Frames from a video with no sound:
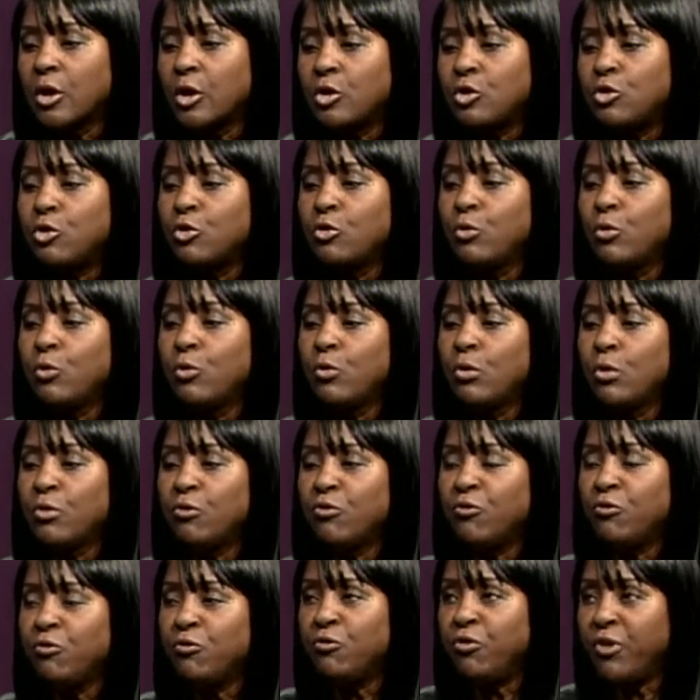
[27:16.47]
to
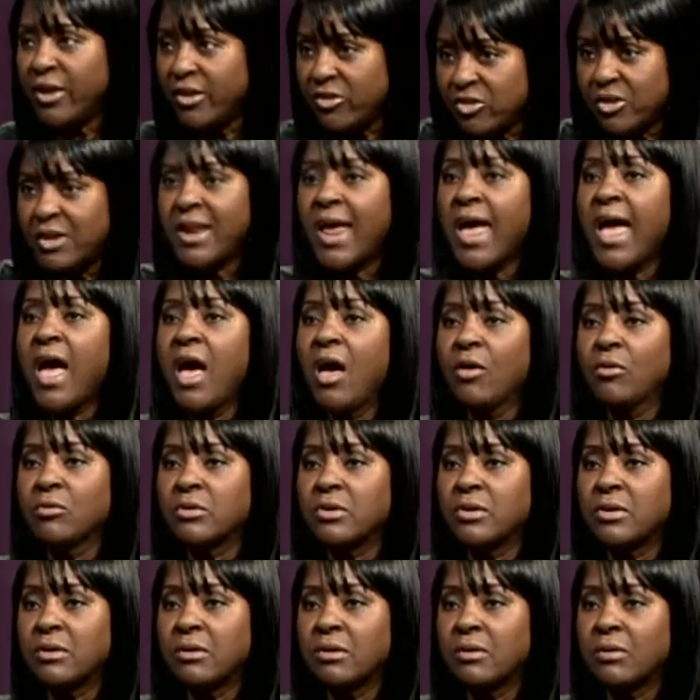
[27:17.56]
vision out
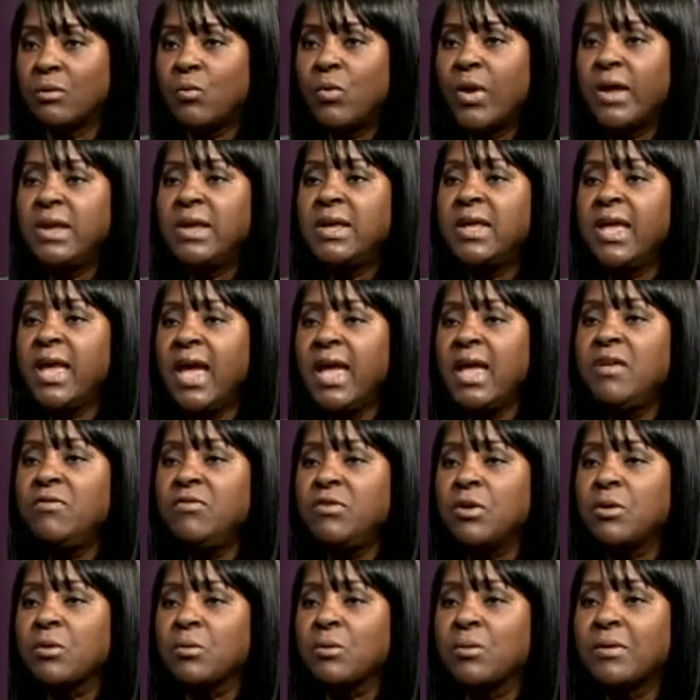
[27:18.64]
what he gave
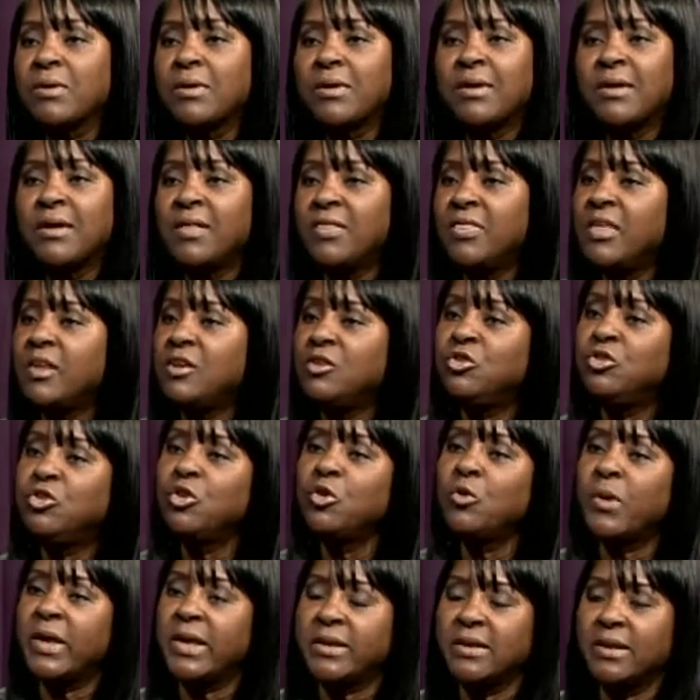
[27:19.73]
you, then
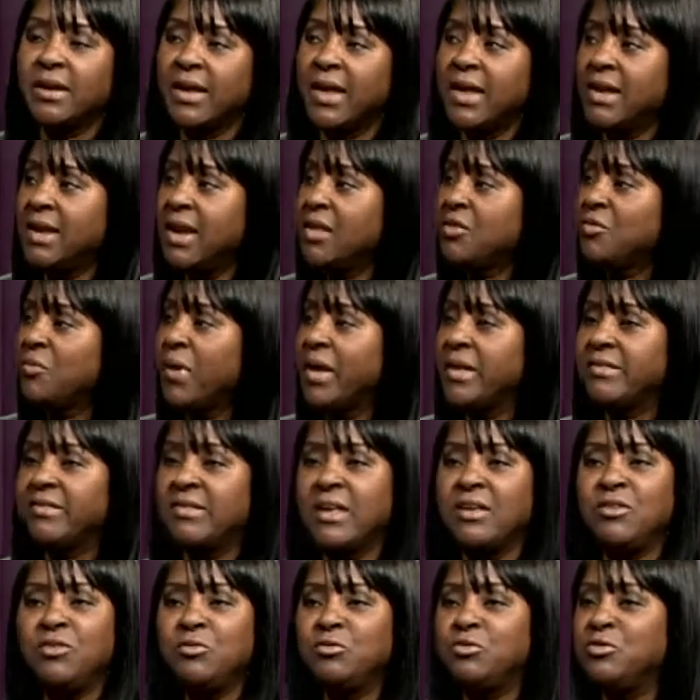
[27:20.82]
do it. And that's why I
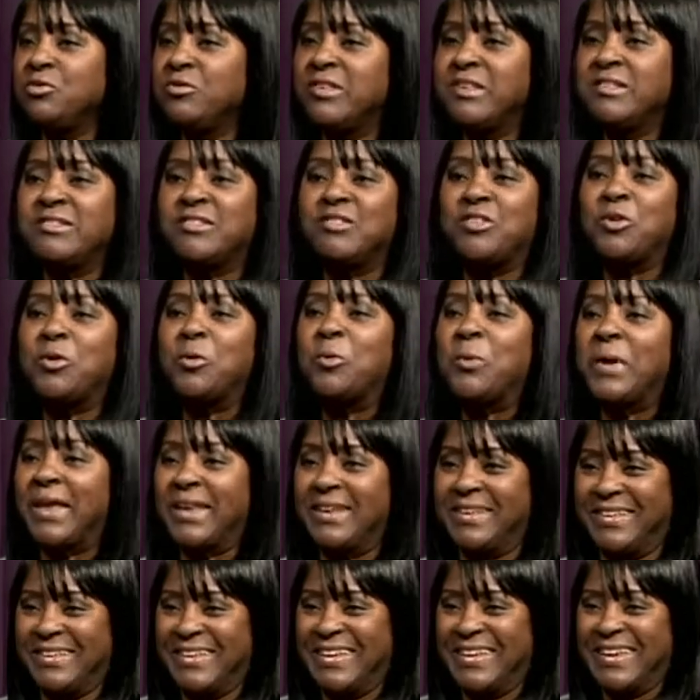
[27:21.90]
say you two, just do it.
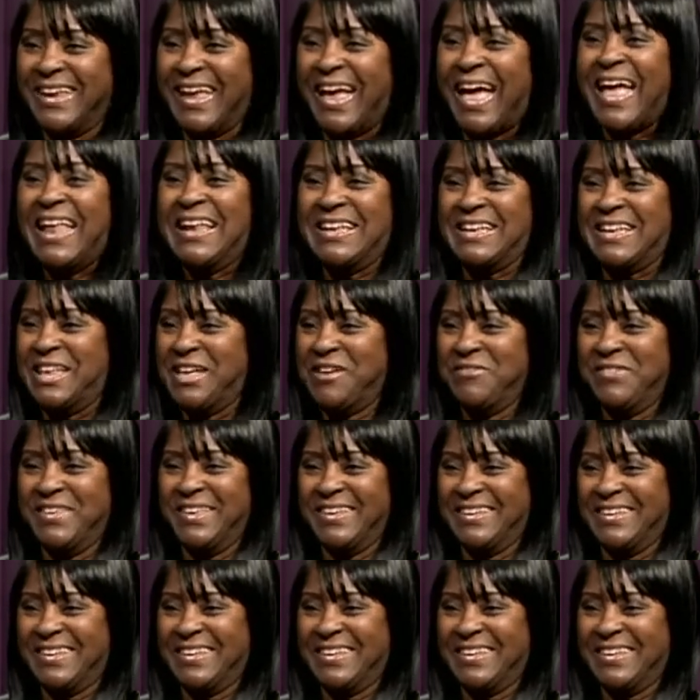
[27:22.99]
I love it.